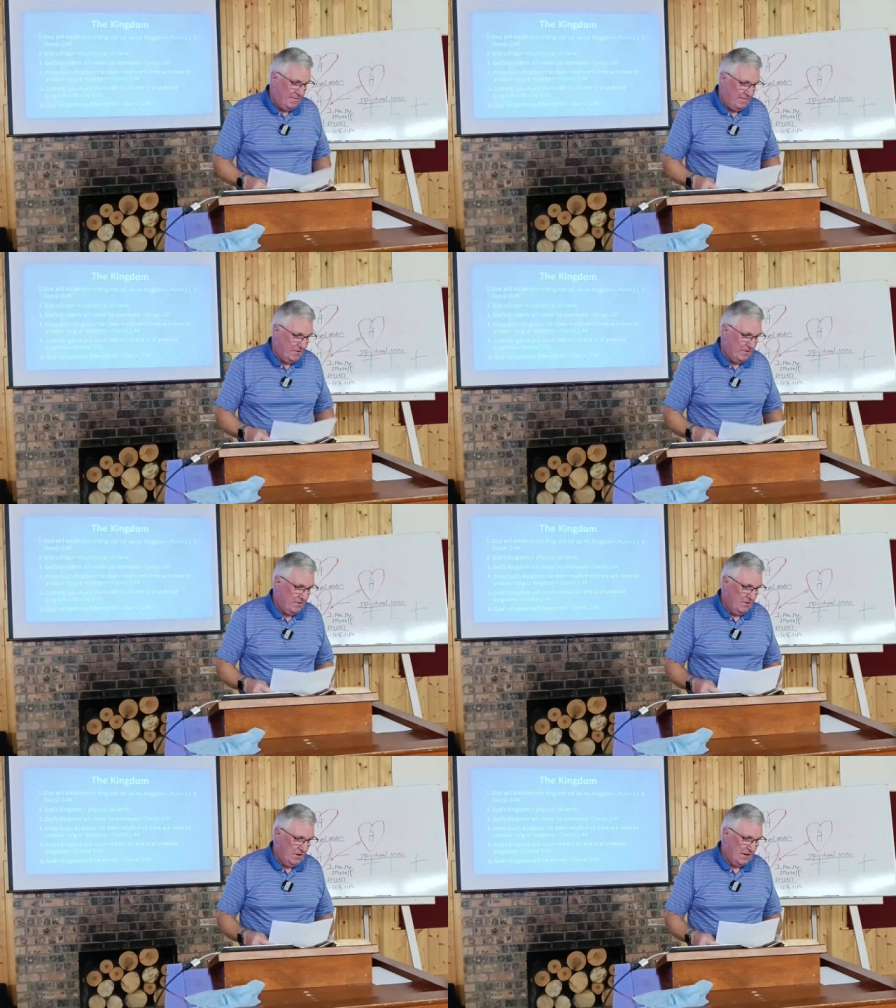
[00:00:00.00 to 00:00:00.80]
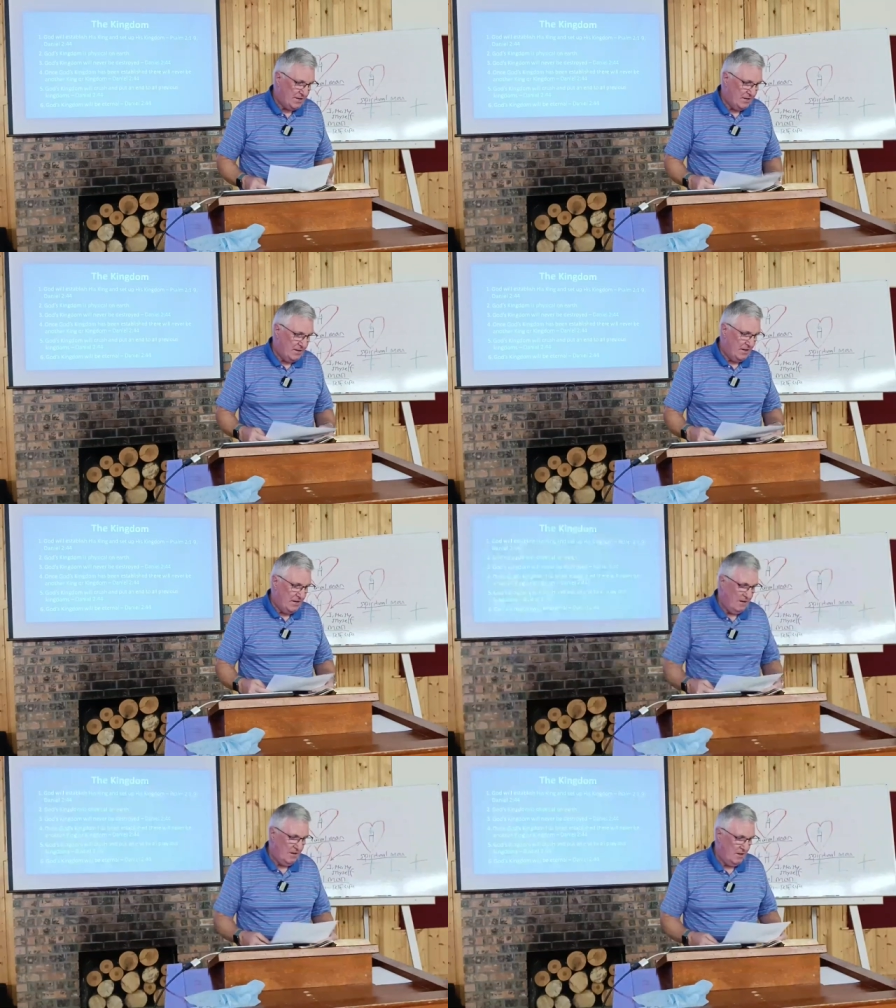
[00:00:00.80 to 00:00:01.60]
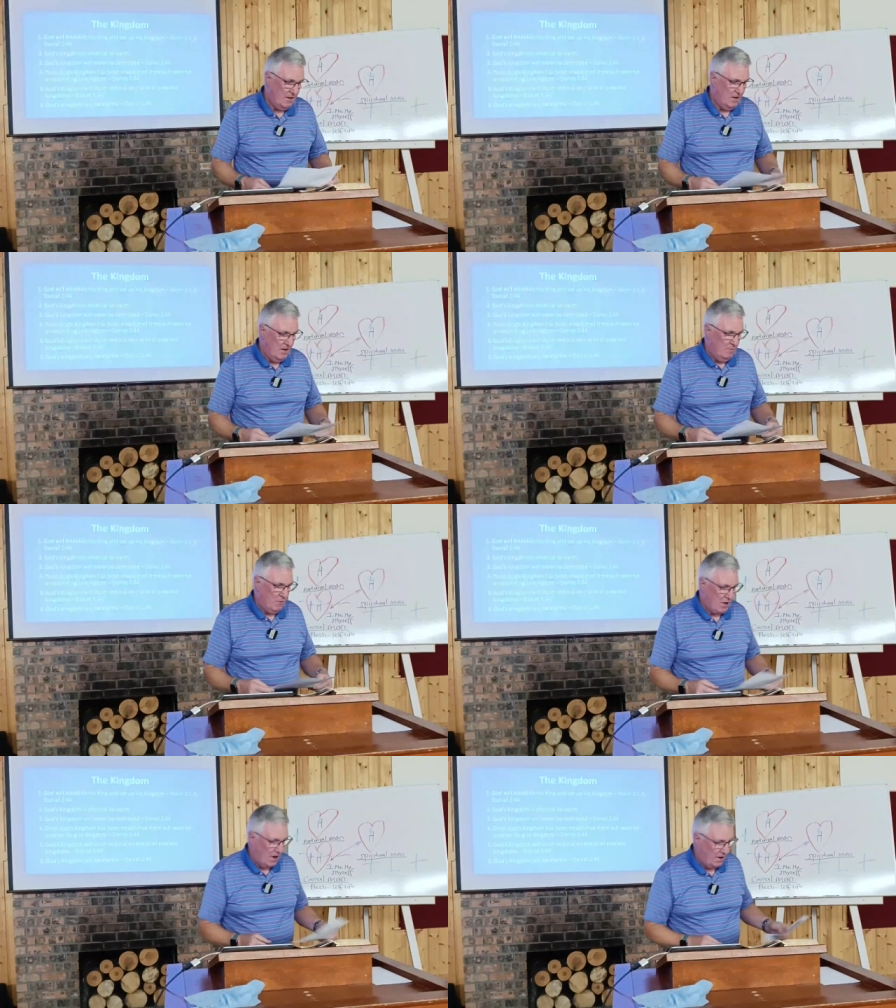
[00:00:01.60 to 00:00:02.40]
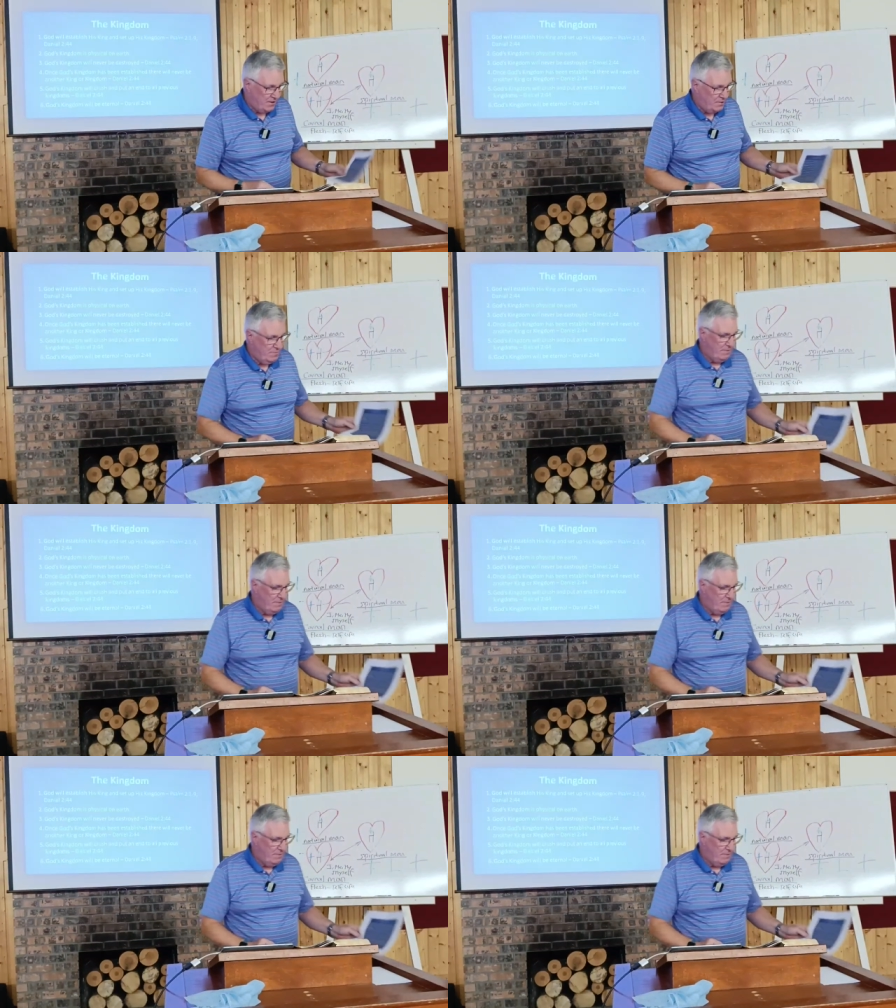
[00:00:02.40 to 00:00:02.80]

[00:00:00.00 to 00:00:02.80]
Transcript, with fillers: if you listen to MacArthur,